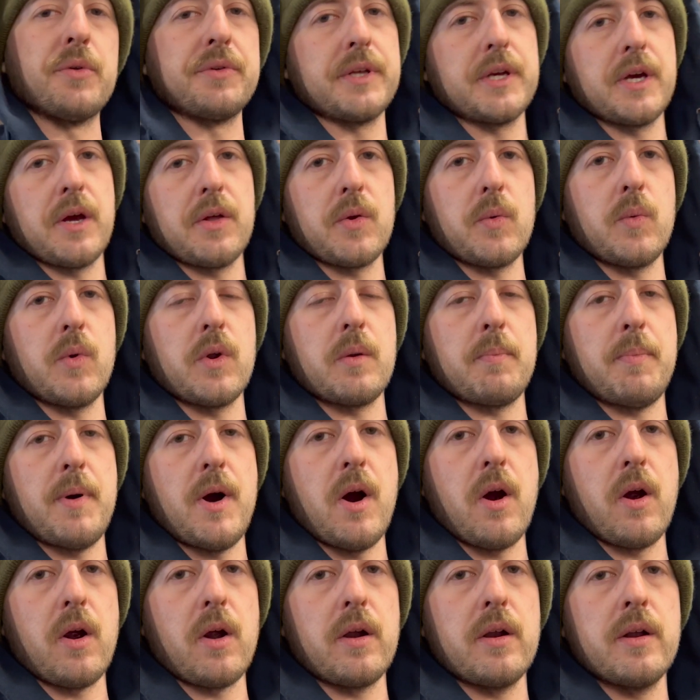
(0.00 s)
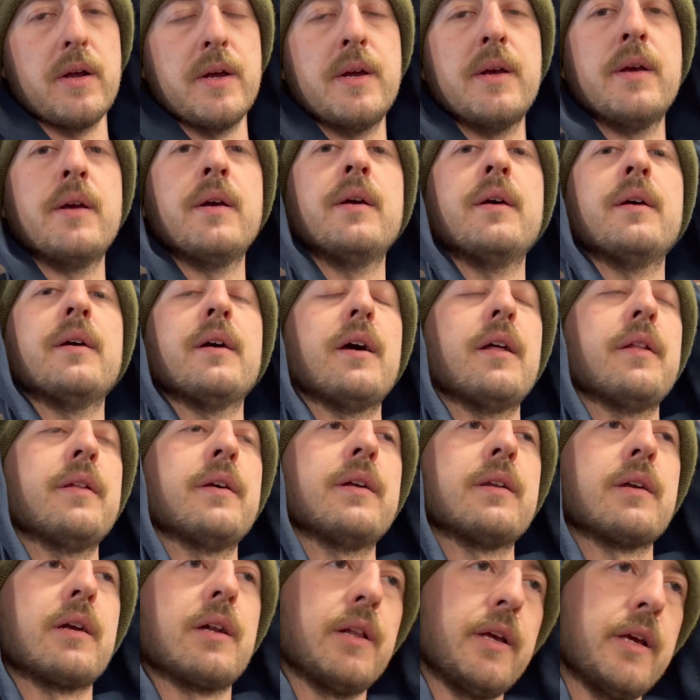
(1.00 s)
the other one apart and
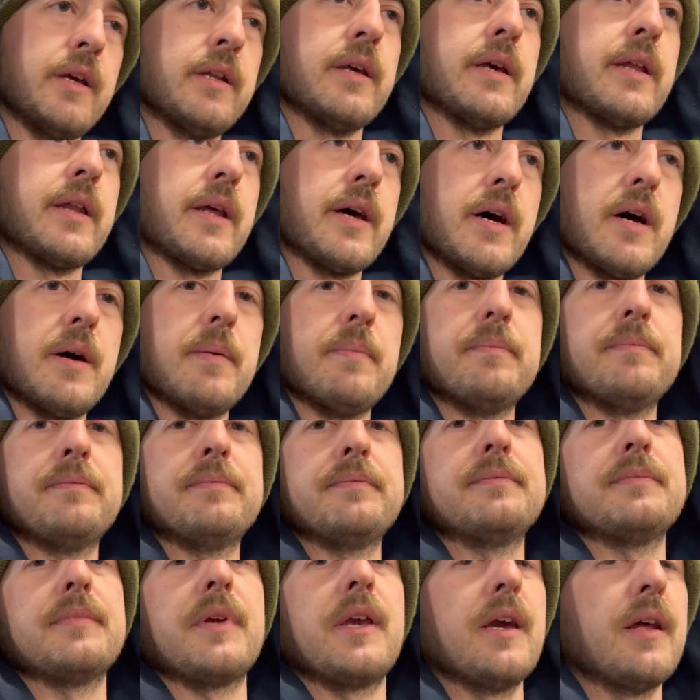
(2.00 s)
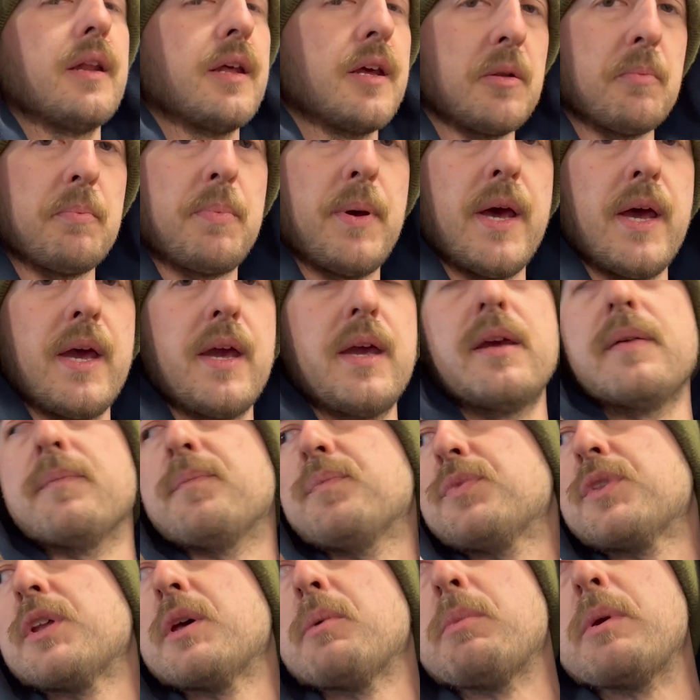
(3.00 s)
then clean it up, get it in
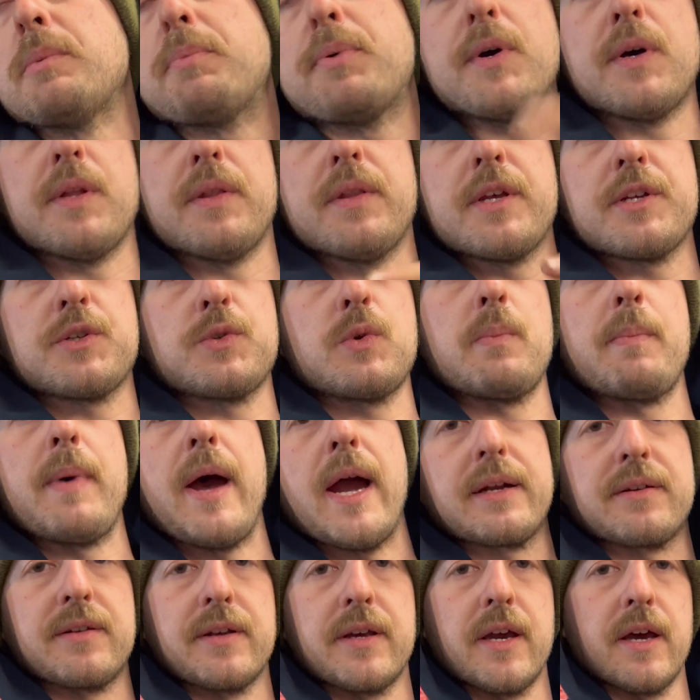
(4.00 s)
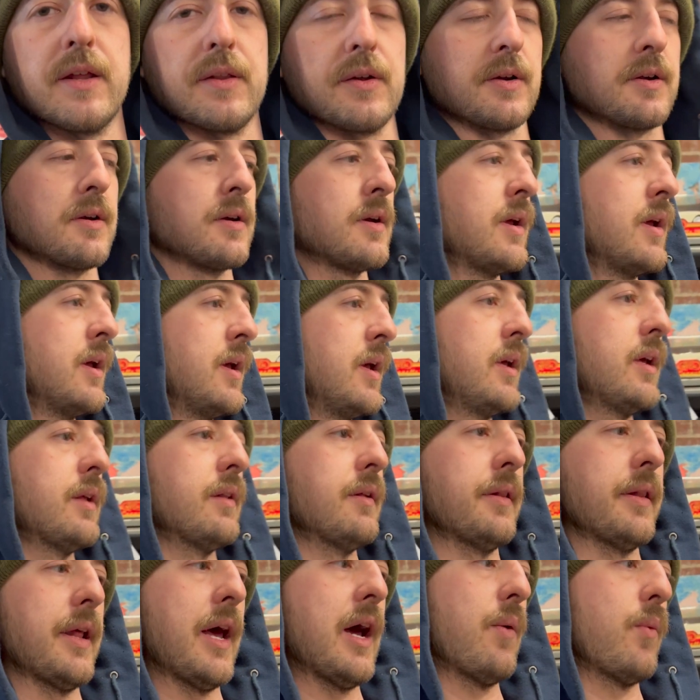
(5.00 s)
paint, and then be putting this one back together.
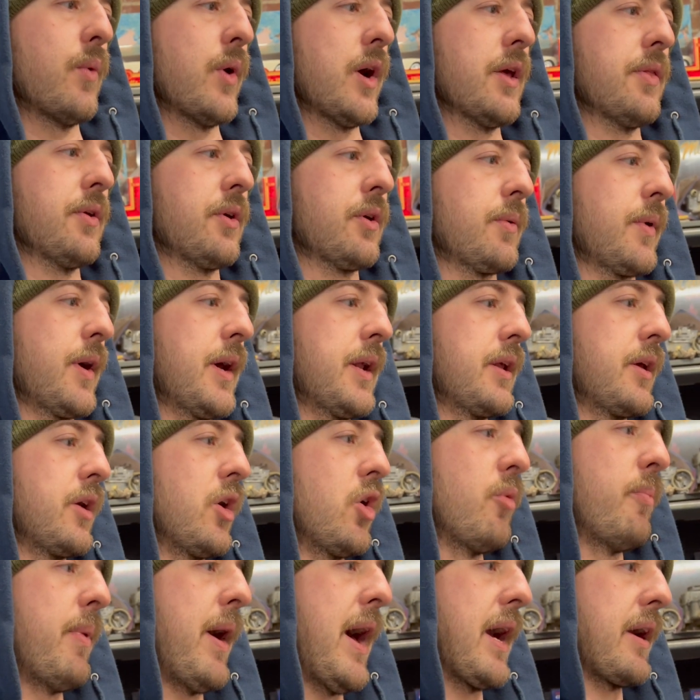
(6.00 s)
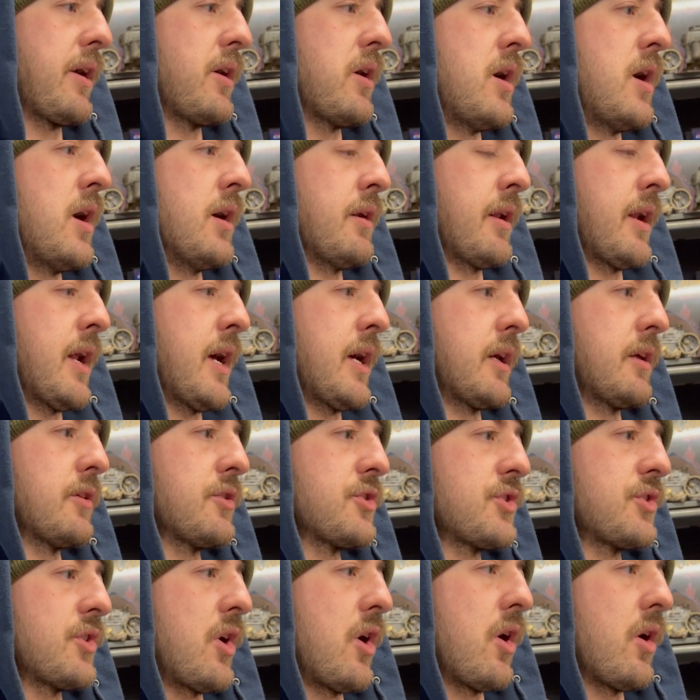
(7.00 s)
And that way they're ready to go back on, and I can
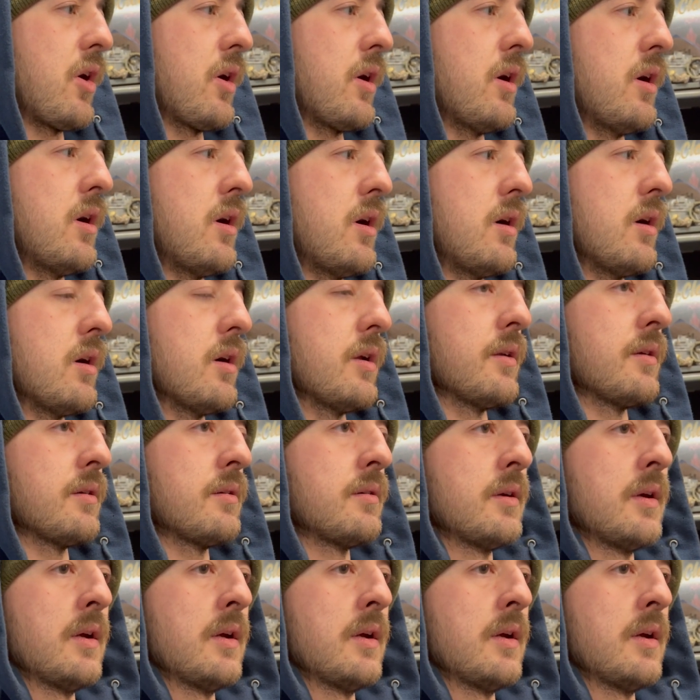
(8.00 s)
start on